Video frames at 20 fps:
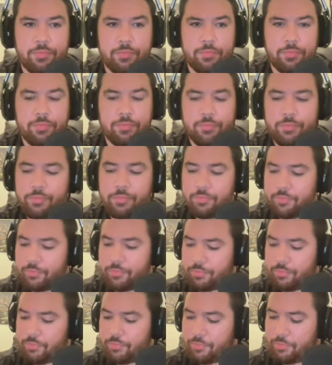
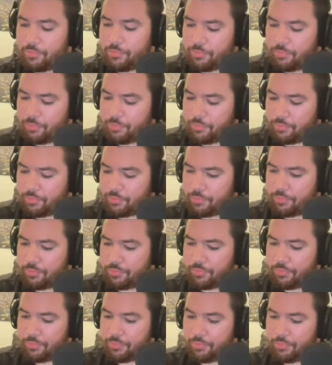
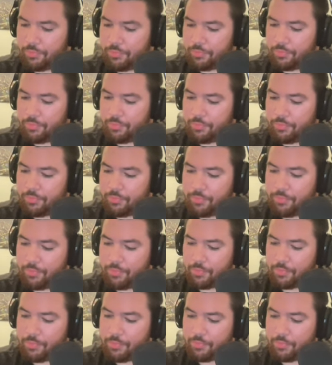
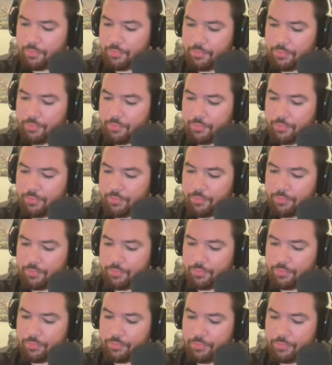
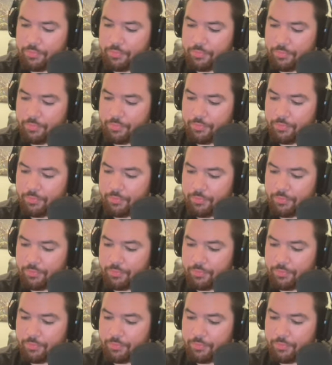This person isn't speaking.